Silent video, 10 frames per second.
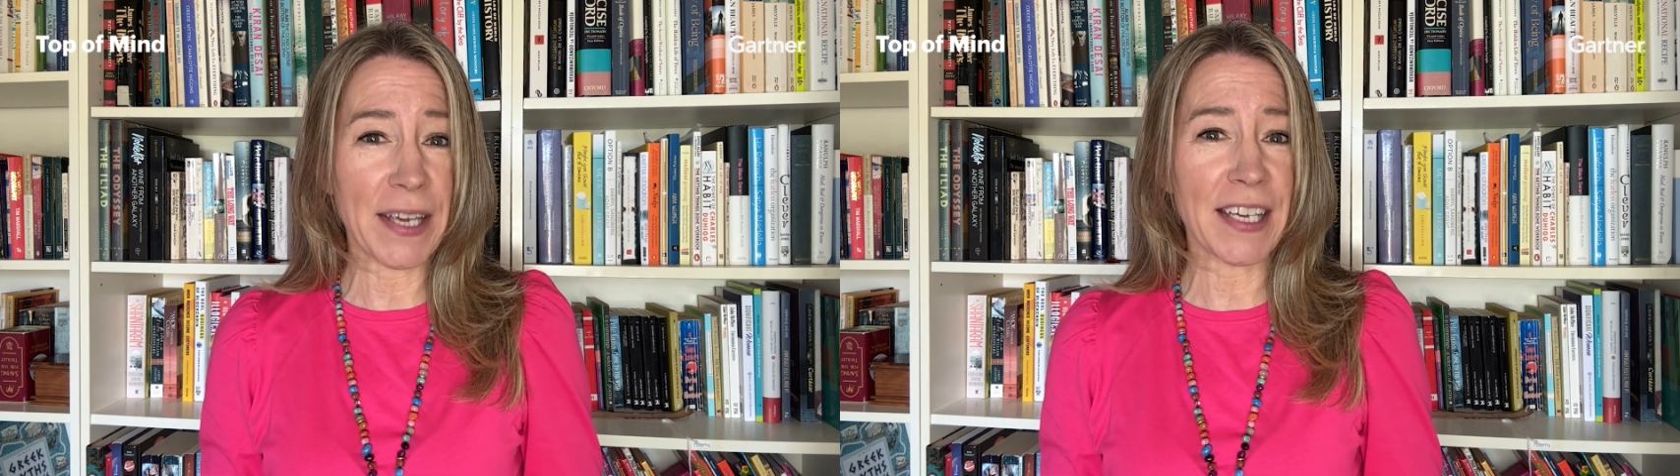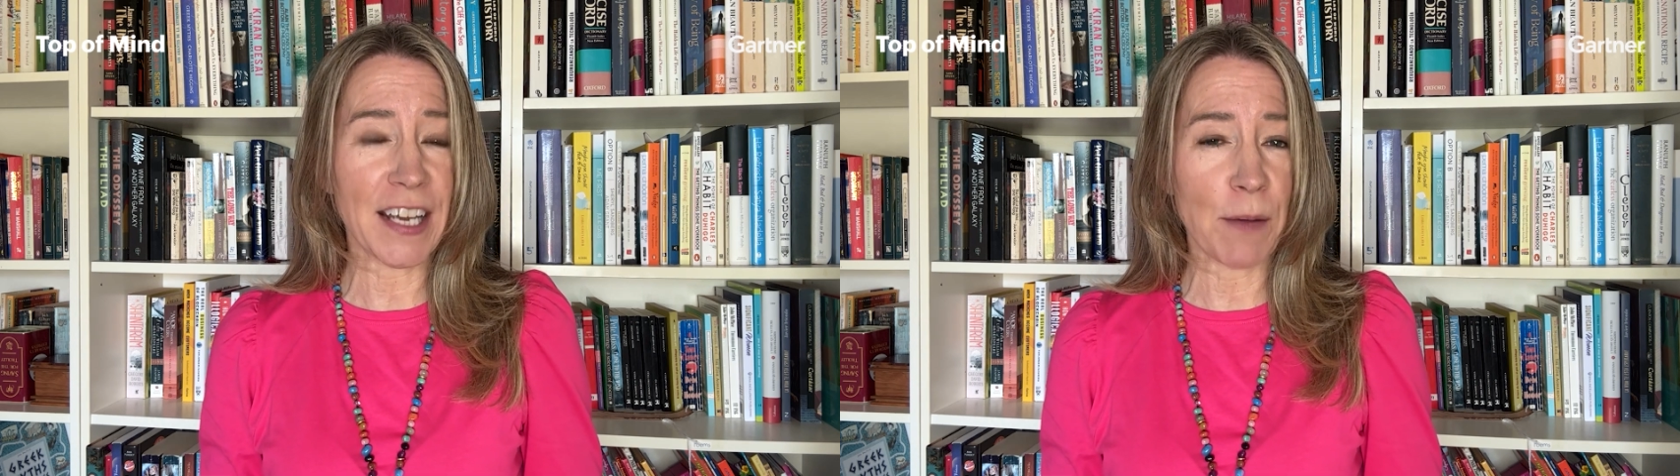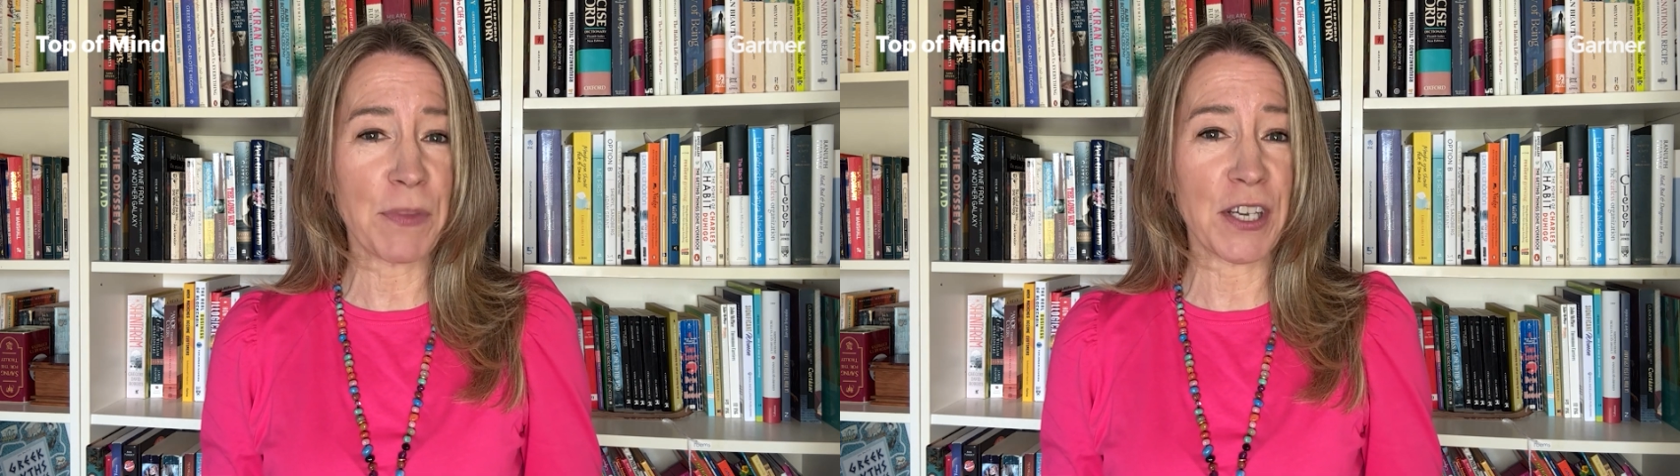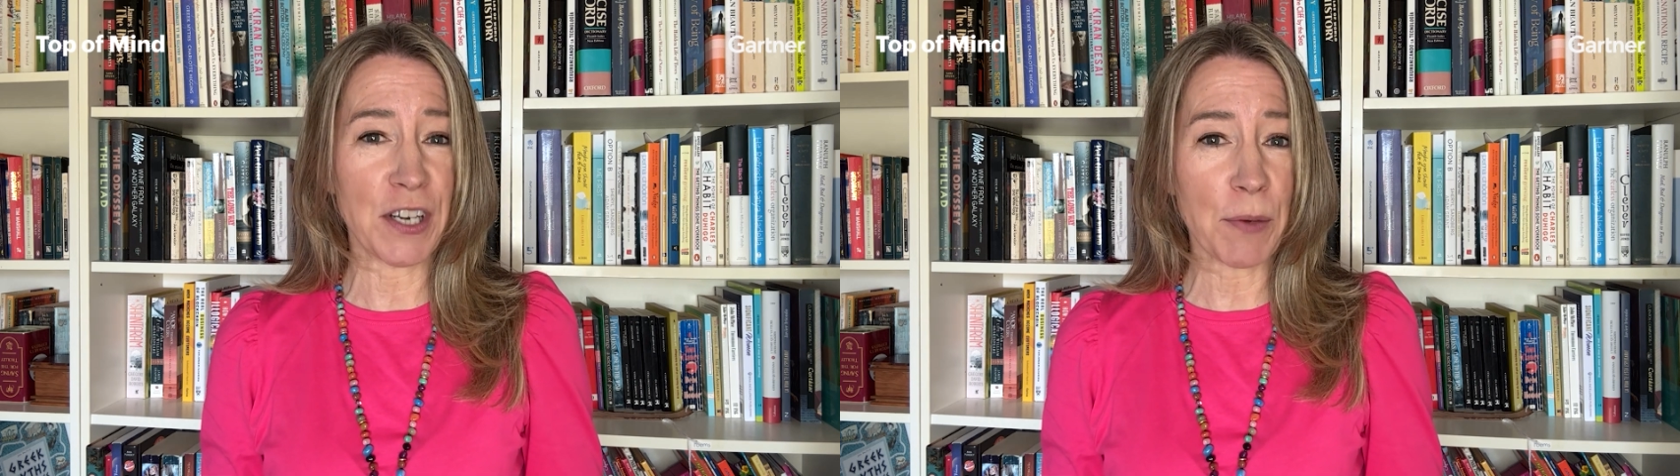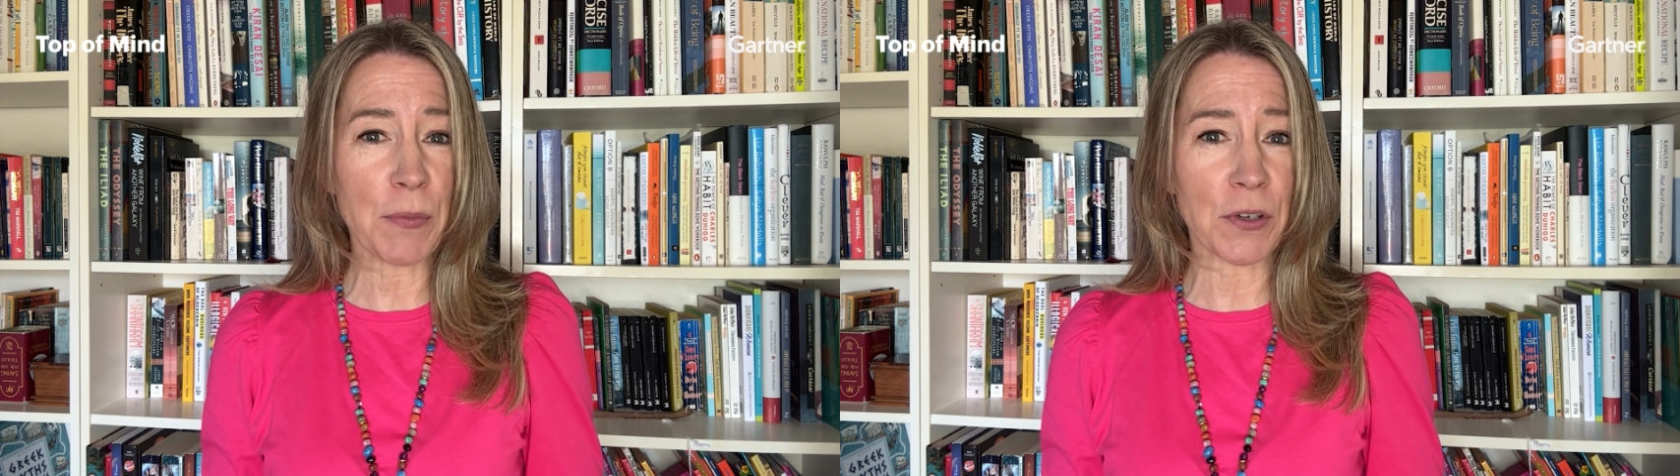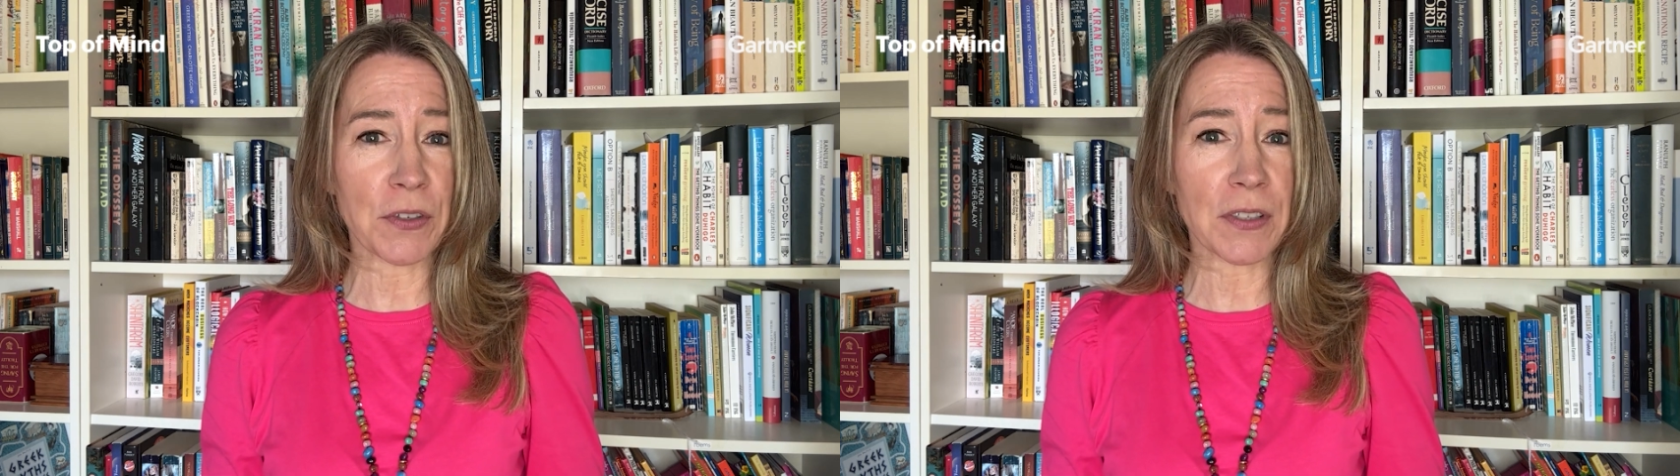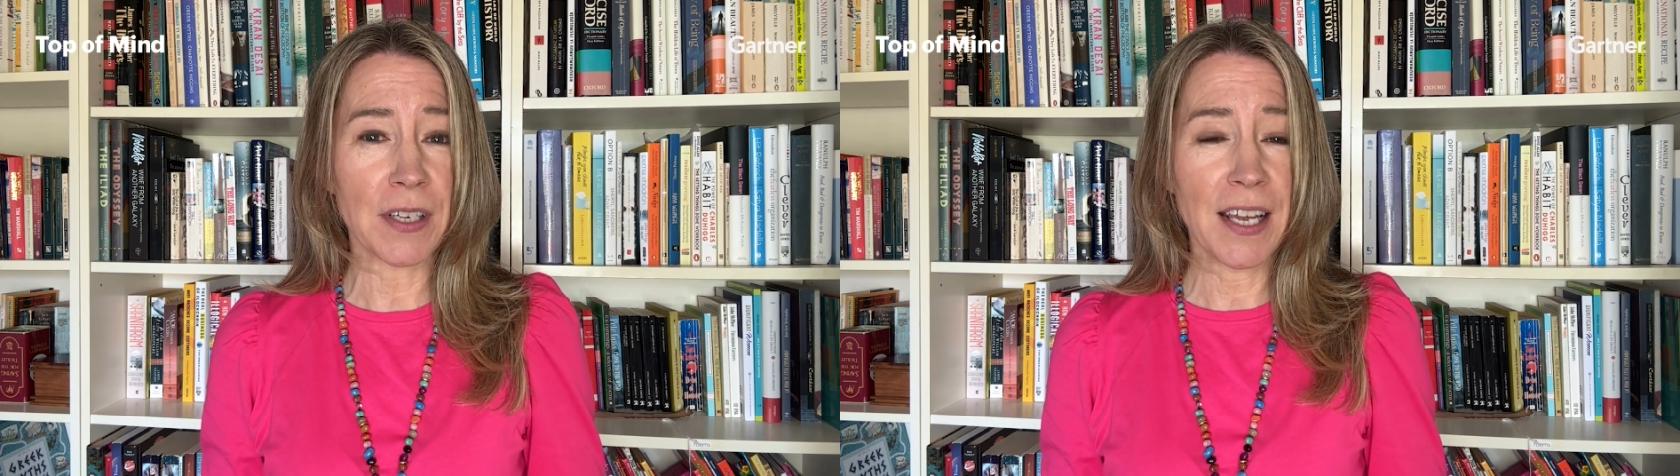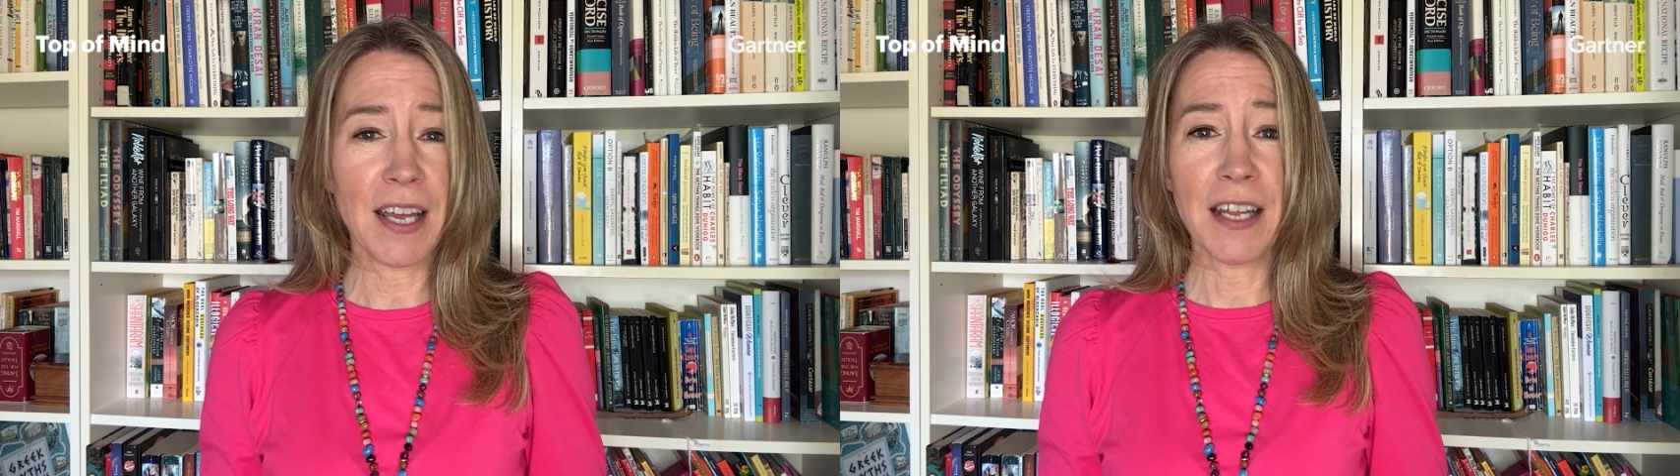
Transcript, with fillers: making up the numbers,